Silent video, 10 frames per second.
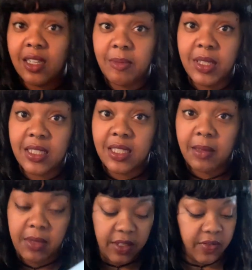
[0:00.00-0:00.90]
could be the
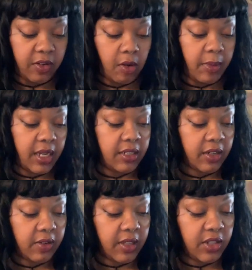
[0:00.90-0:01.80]
same thing for a romantic
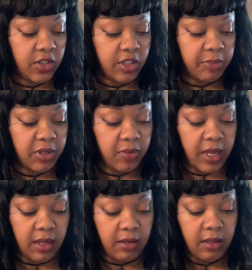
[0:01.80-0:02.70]
relationship as
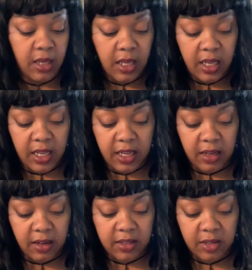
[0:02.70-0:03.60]
well. It could
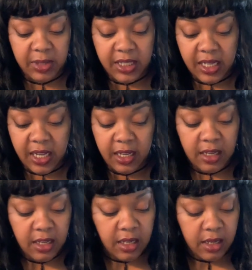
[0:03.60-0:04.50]
also be that
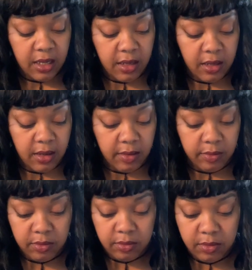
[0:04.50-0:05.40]

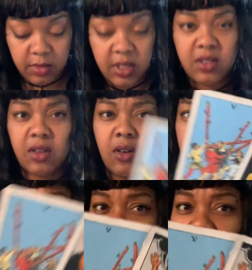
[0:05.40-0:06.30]
there's a whole
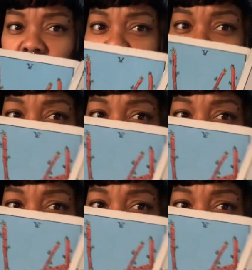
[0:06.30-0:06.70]
lot of noise